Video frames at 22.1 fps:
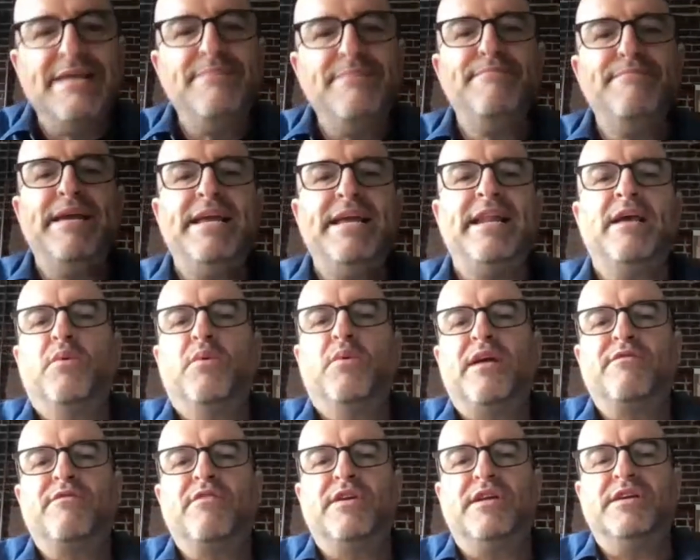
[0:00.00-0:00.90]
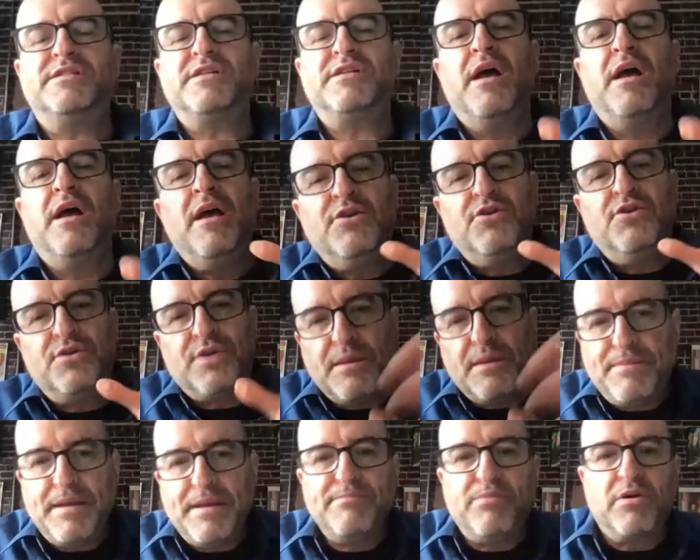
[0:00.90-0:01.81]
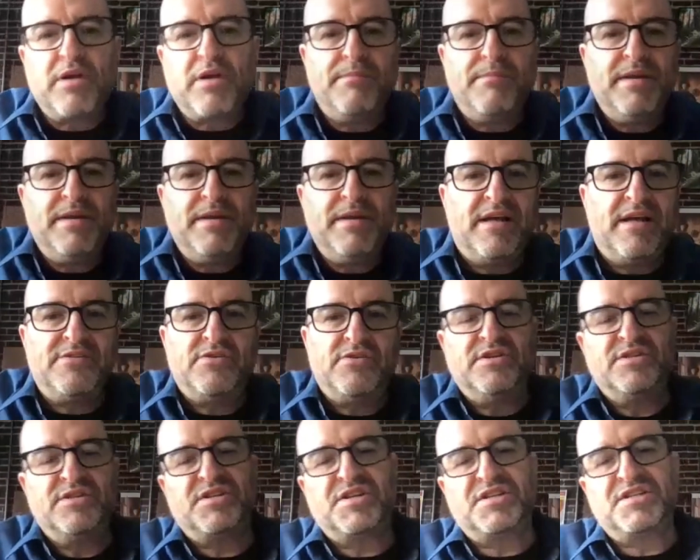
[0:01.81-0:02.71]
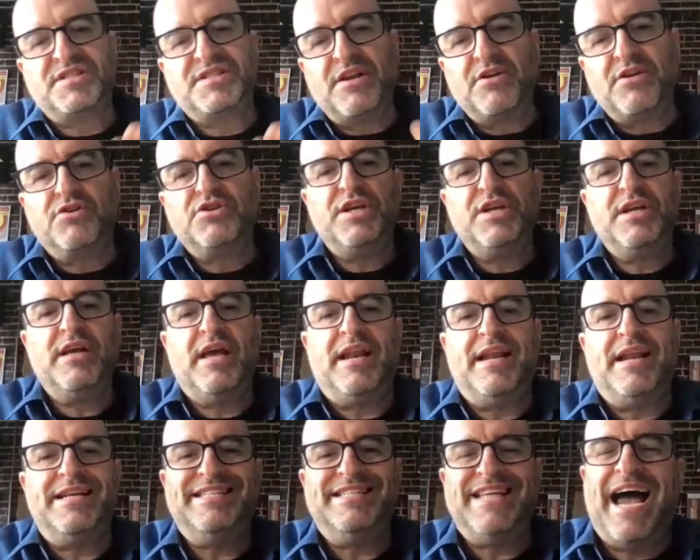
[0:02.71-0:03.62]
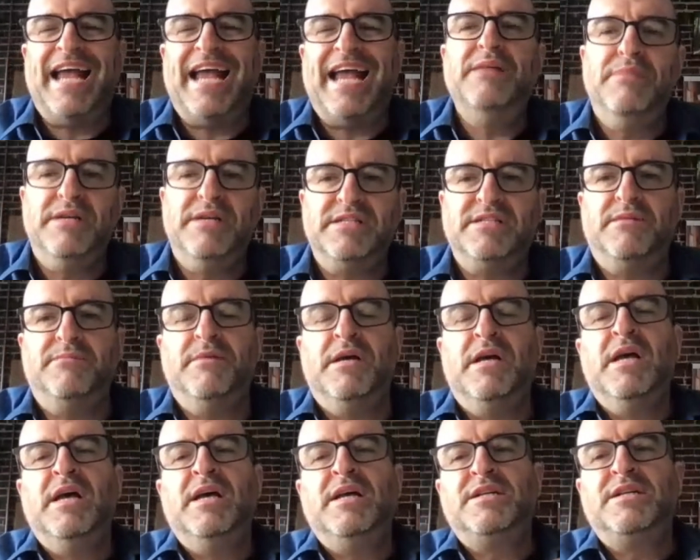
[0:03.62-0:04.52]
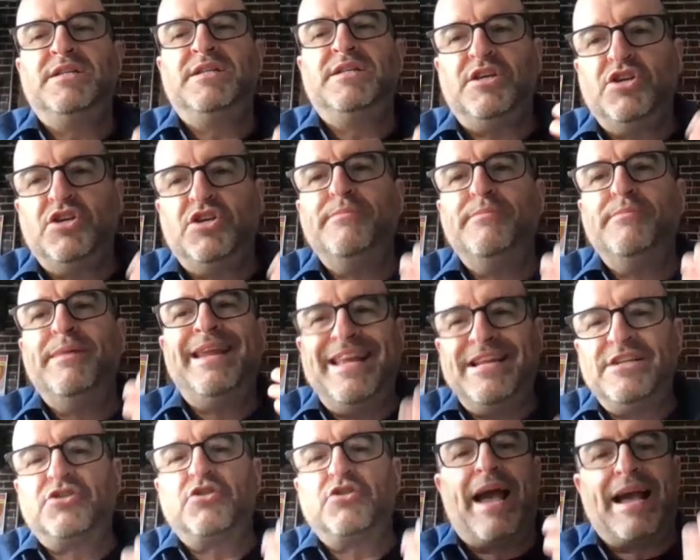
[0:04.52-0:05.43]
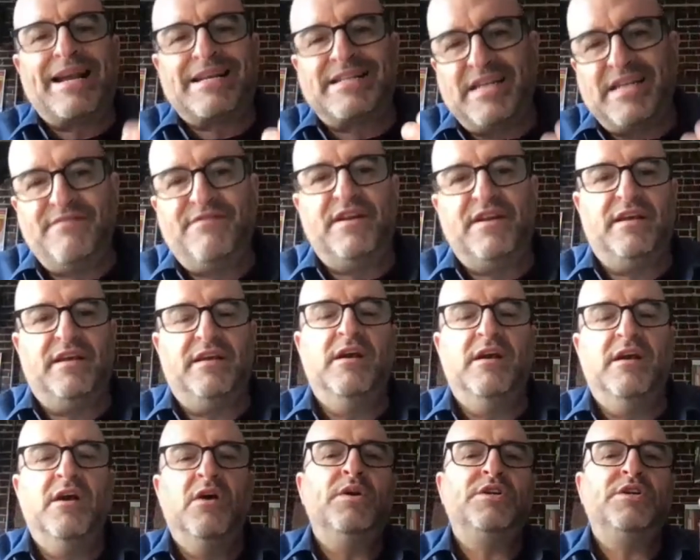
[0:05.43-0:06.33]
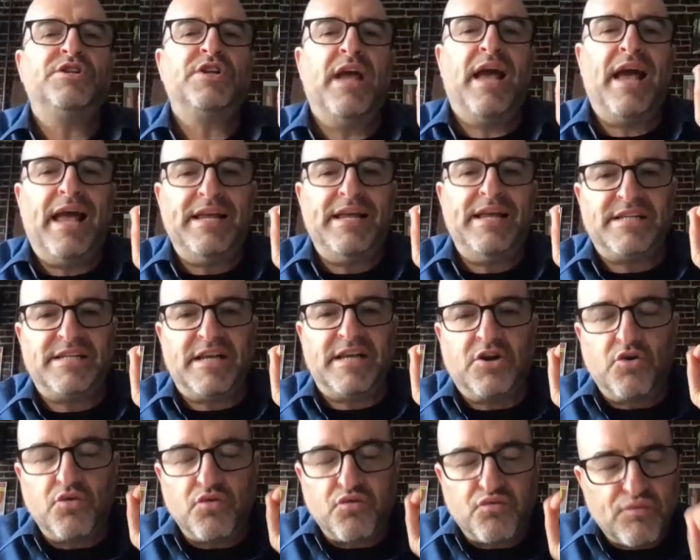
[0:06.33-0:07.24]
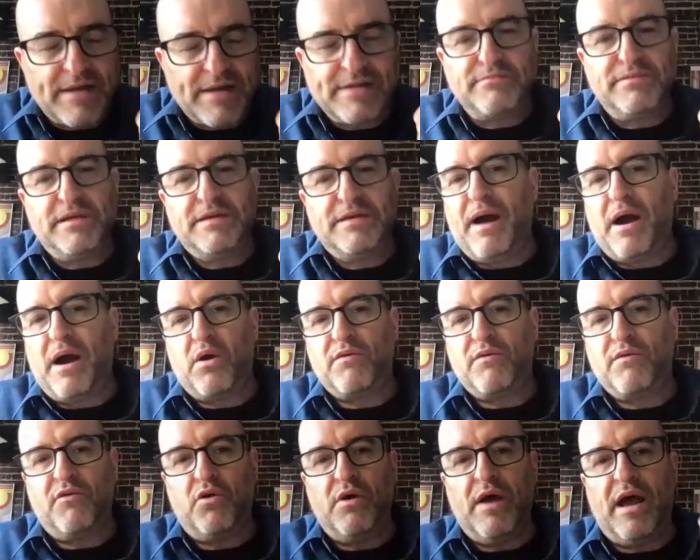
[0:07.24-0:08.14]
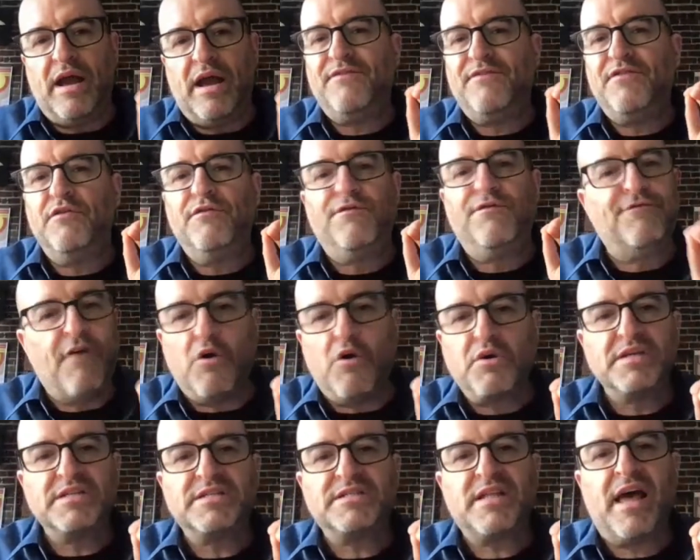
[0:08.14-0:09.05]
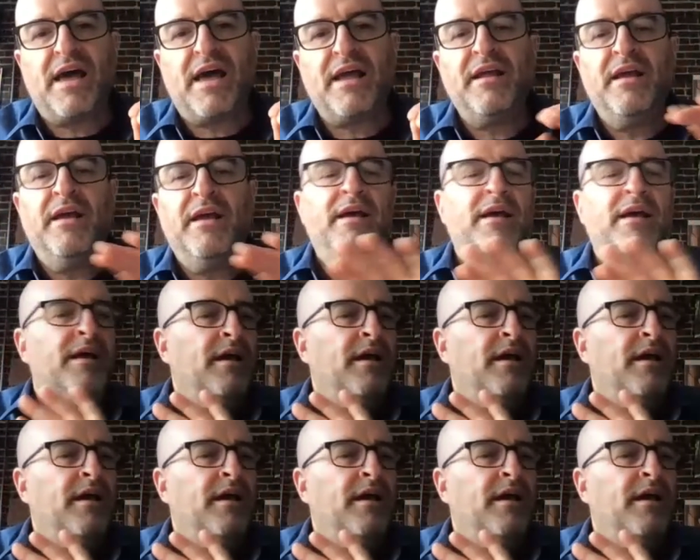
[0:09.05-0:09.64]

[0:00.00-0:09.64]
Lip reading: team meeting, whatever it is. You get people coming together, there's a synergy and a dynamism to human interactivity, which is incredibly powerful. And if you focus that,